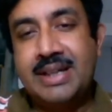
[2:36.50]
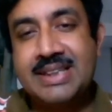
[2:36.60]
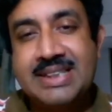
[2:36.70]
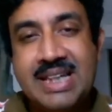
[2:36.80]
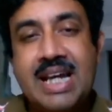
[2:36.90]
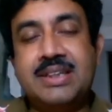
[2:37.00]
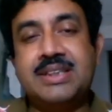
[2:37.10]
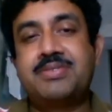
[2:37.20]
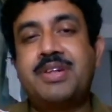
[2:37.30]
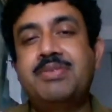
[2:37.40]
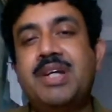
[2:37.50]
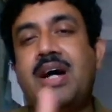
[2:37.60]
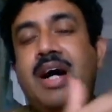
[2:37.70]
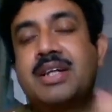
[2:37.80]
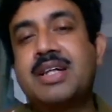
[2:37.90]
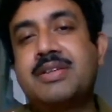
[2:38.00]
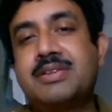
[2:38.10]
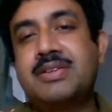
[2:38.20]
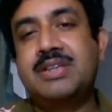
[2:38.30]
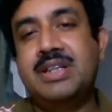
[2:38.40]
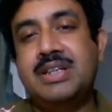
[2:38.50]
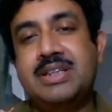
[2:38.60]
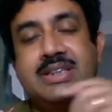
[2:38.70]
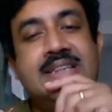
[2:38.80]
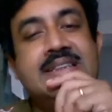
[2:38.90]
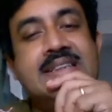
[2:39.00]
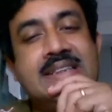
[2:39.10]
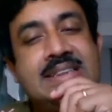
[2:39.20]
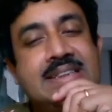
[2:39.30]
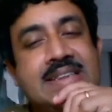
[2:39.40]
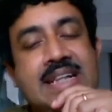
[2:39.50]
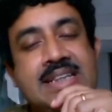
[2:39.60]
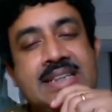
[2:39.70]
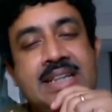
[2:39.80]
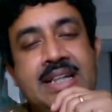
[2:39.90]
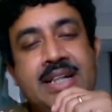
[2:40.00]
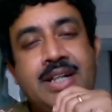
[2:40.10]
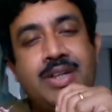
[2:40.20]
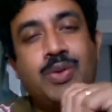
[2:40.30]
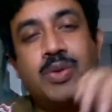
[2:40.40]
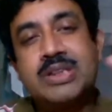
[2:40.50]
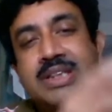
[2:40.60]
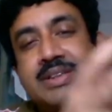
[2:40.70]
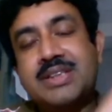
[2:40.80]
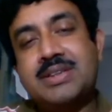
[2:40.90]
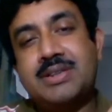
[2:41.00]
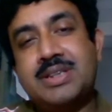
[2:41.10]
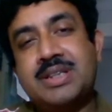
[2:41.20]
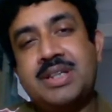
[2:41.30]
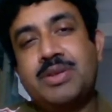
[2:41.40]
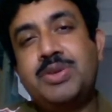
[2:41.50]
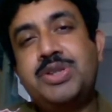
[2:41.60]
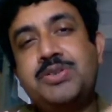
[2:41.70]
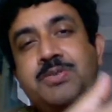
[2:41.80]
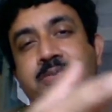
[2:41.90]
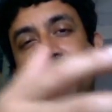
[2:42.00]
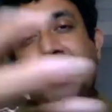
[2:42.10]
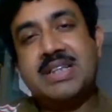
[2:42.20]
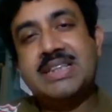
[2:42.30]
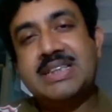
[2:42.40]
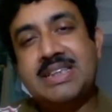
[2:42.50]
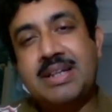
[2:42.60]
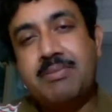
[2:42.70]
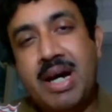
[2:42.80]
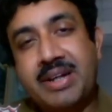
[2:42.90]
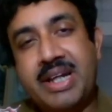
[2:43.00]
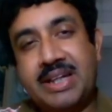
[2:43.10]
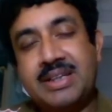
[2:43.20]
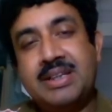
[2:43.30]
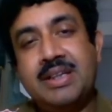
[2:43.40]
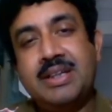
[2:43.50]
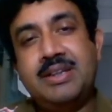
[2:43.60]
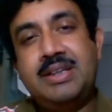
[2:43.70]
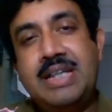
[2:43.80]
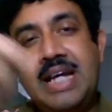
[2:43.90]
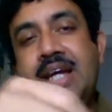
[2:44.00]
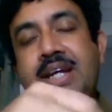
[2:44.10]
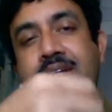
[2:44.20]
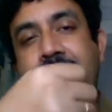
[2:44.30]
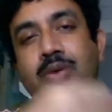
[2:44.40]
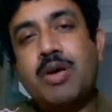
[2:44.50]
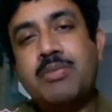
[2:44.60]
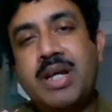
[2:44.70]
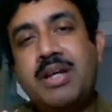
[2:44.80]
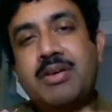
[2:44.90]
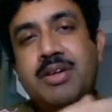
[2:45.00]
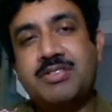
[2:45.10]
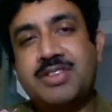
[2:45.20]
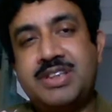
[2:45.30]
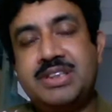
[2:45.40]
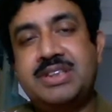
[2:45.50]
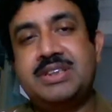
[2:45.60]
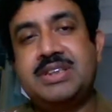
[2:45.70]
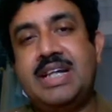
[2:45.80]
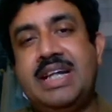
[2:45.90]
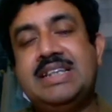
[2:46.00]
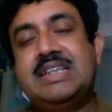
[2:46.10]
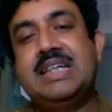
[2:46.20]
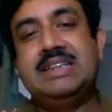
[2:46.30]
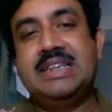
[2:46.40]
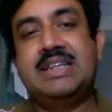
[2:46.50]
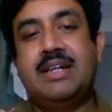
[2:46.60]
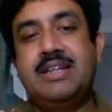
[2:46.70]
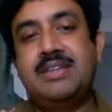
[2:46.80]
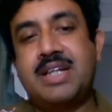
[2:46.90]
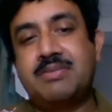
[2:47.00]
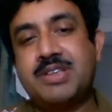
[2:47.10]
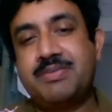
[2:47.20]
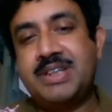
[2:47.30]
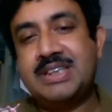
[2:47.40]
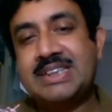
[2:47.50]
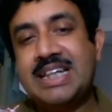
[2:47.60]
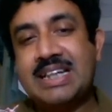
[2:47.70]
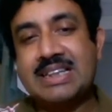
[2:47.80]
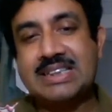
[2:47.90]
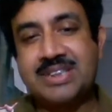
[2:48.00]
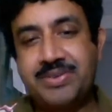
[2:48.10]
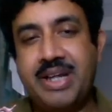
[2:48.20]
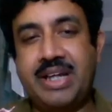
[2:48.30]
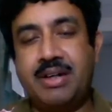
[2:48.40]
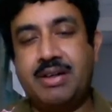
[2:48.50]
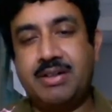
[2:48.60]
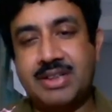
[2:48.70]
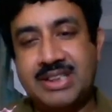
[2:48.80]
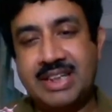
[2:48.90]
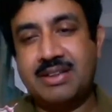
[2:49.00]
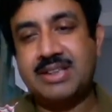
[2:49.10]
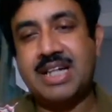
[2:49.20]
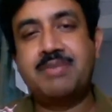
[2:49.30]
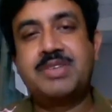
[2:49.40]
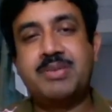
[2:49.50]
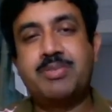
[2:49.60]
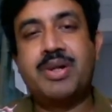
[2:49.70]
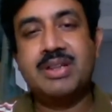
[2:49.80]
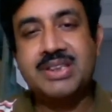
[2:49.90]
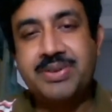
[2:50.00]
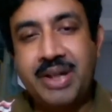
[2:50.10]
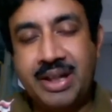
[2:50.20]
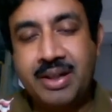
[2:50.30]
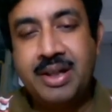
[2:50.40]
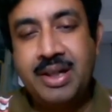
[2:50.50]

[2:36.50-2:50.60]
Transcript: understand from the other sensors is that those sensors which you purchase in the market, they normally convert the entire data in terms of a single string or single time temporal string.